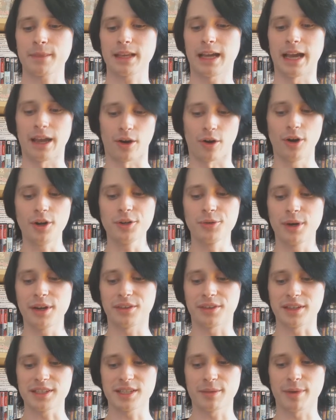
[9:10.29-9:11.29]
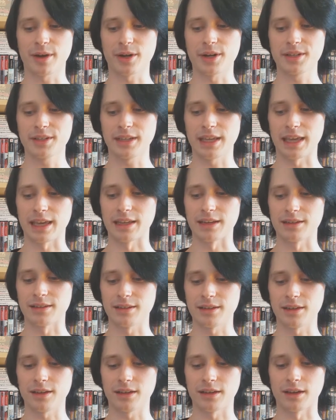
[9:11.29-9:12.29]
I heard great things about it, and